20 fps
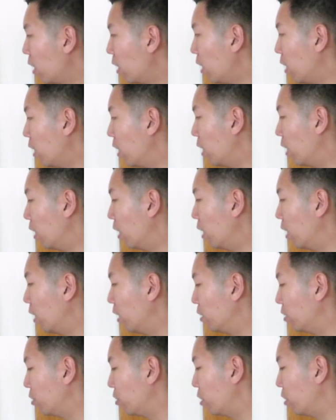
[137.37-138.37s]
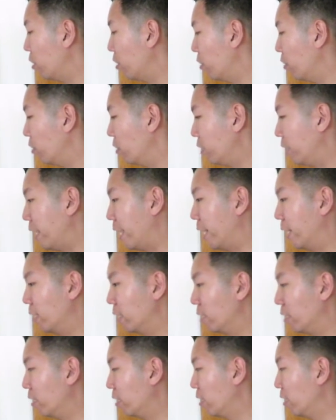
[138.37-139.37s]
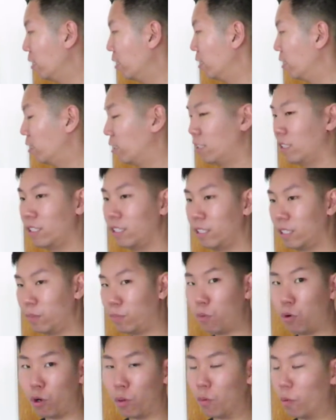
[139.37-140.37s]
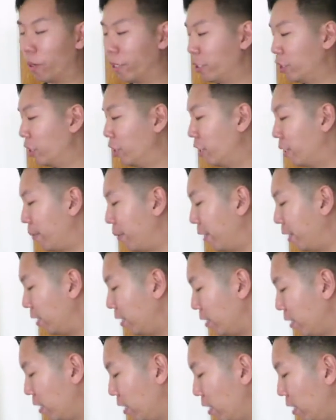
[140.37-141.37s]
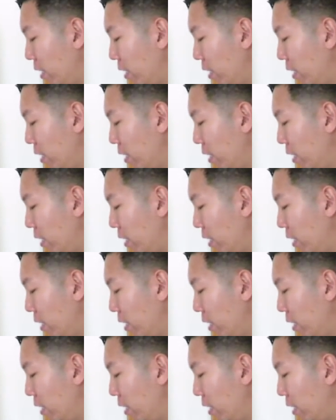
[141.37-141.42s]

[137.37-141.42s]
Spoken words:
So yeah, this is the portable Wing Chun dummy.